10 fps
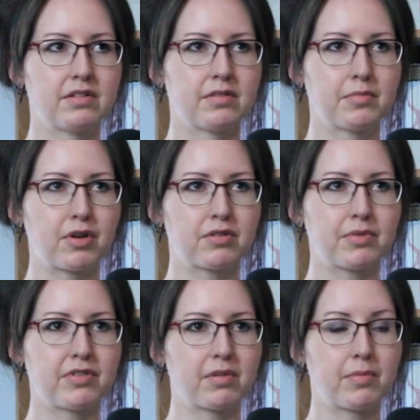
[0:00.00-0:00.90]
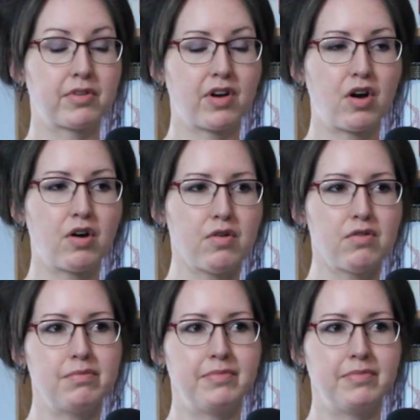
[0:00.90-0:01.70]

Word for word: possibly someone's home